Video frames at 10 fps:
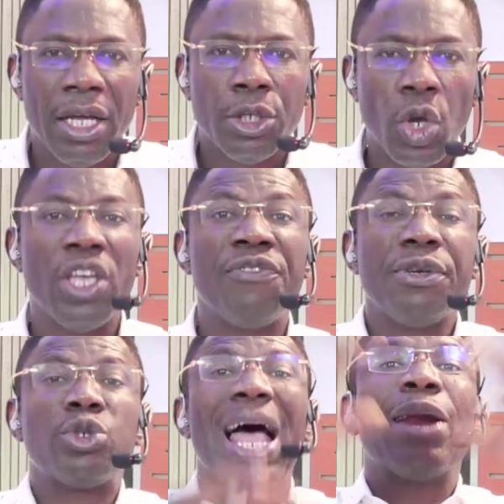So if
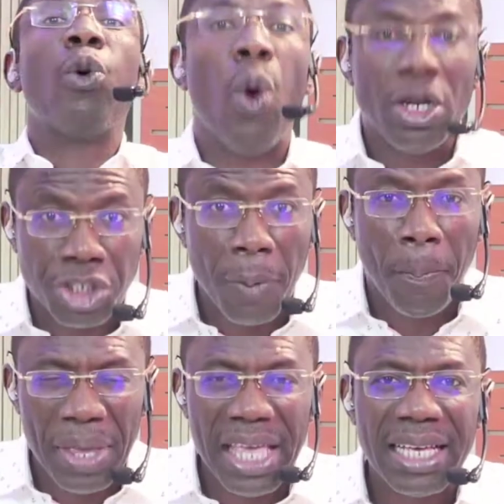you try to wash a
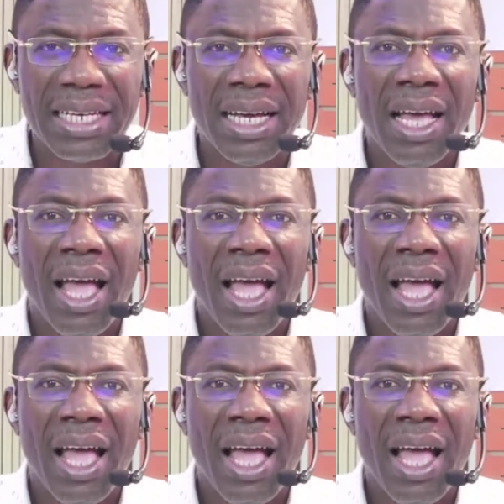pig